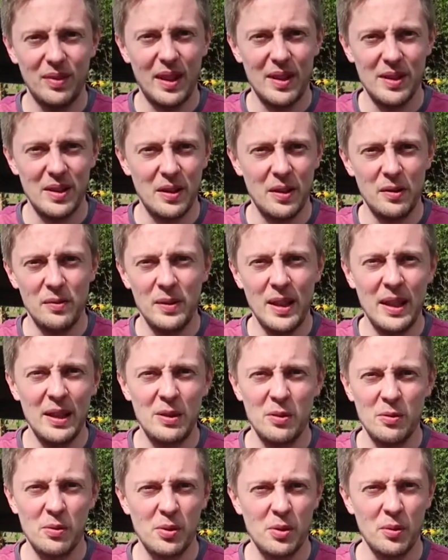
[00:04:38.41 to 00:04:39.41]
I don't know,
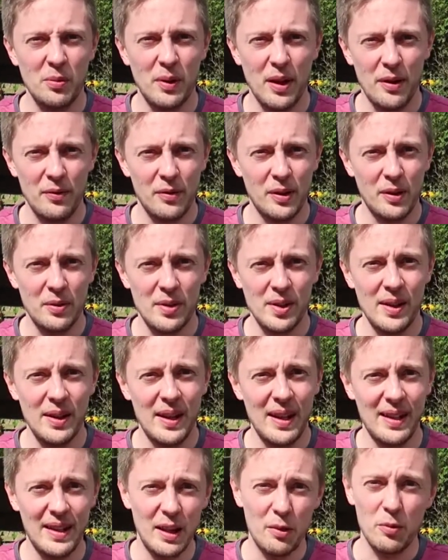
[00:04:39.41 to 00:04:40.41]
needles or whatever else in
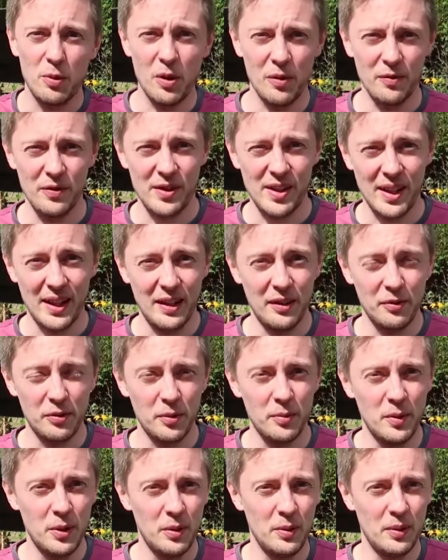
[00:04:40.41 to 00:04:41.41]
there, they will confiscate it
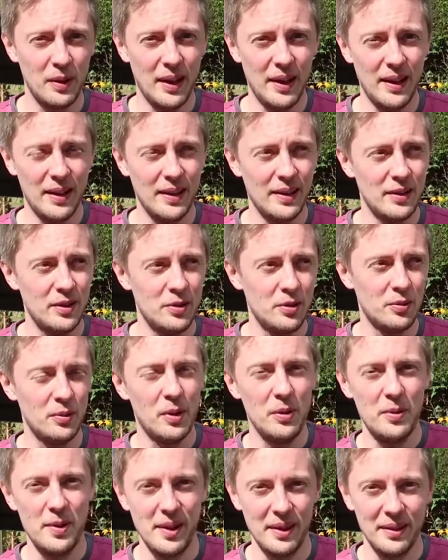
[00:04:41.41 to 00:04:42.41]
from you and you'll
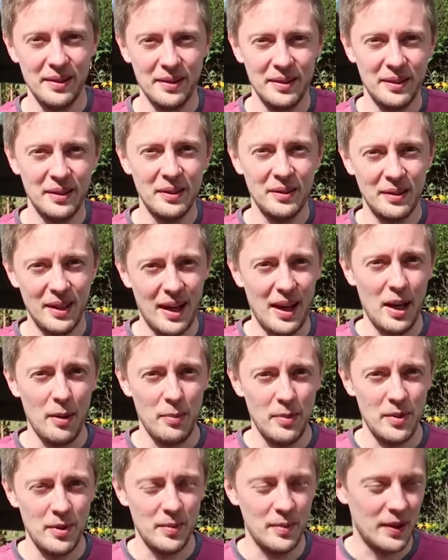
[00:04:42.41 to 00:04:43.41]
lose it. That
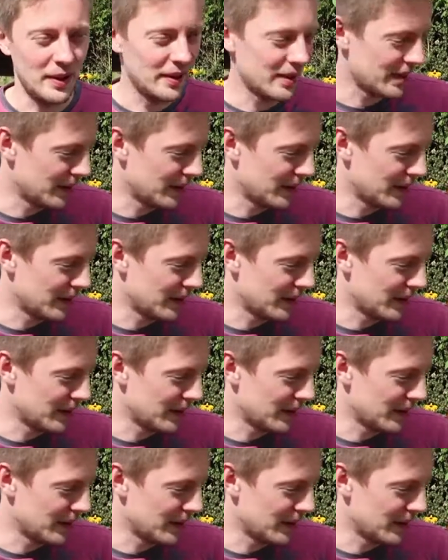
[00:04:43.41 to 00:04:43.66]
happened to me.